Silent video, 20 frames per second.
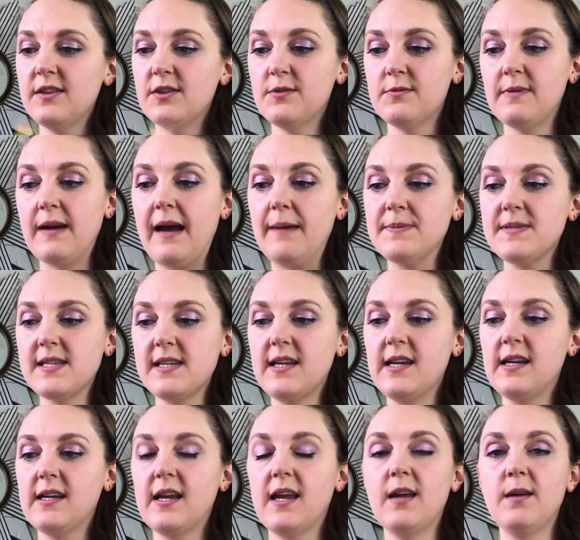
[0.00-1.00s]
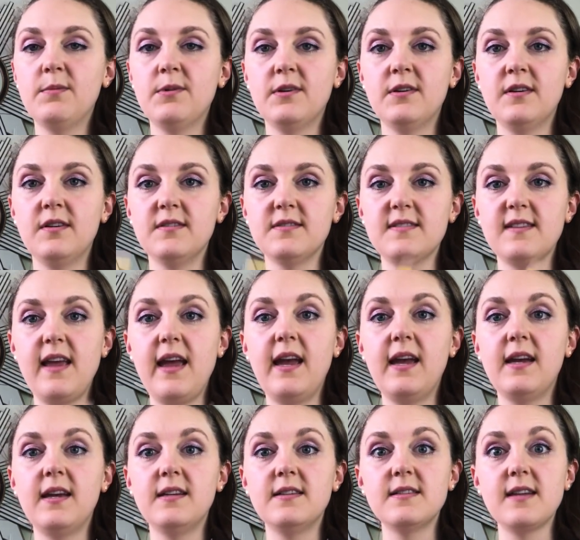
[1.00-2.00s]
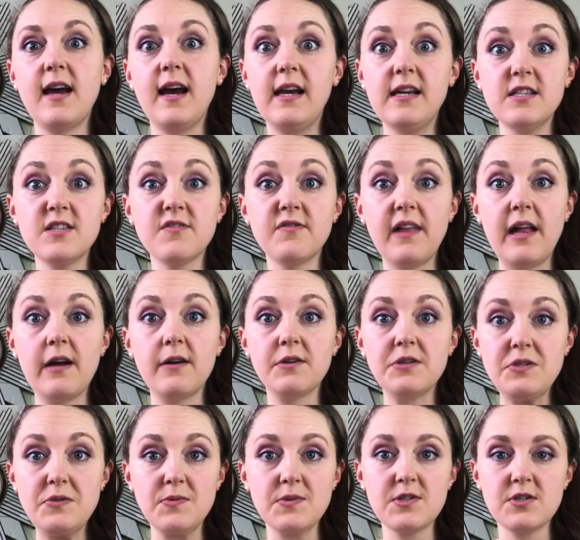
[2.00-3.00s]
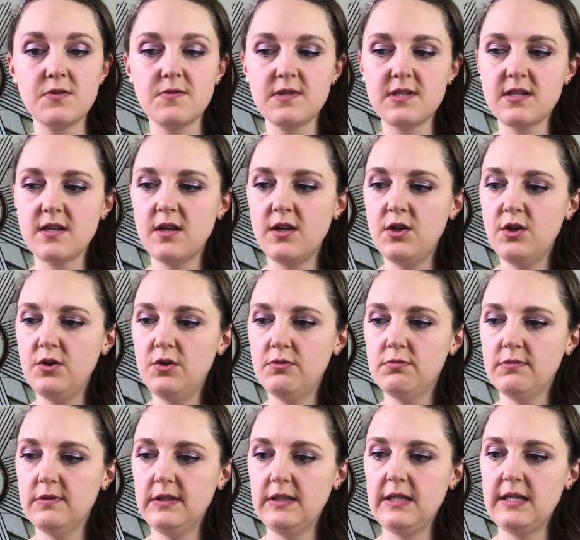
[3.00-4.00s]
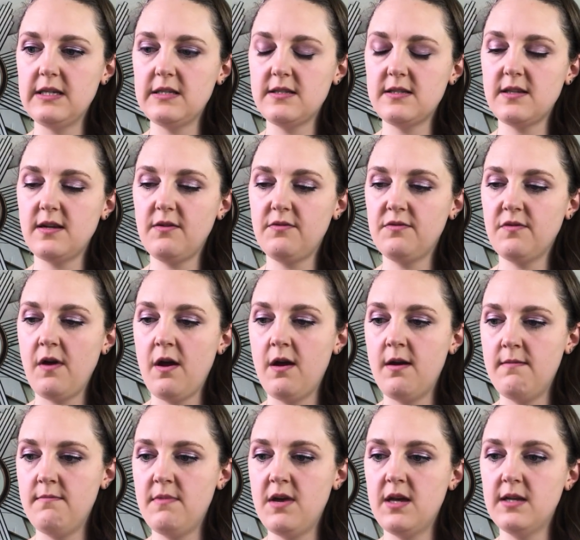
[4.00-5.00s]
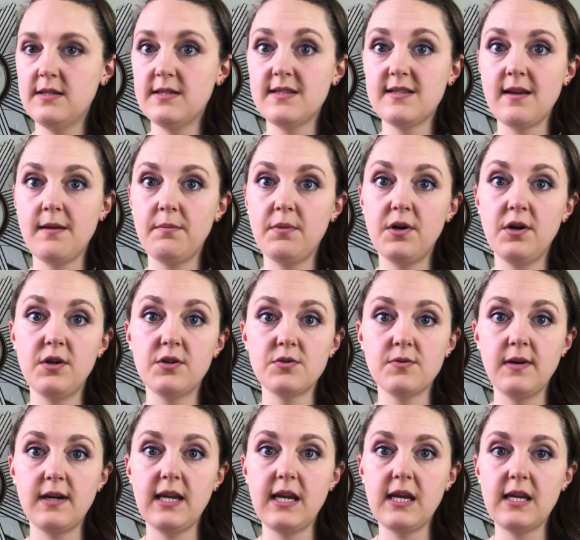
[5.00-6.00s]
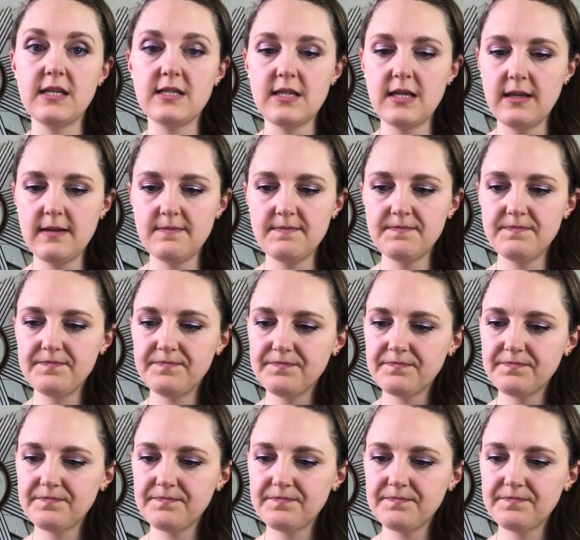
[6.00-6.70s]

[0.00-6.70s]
the Rhapsody in Cables, and Ice Flowers, which was a new release from December 2018.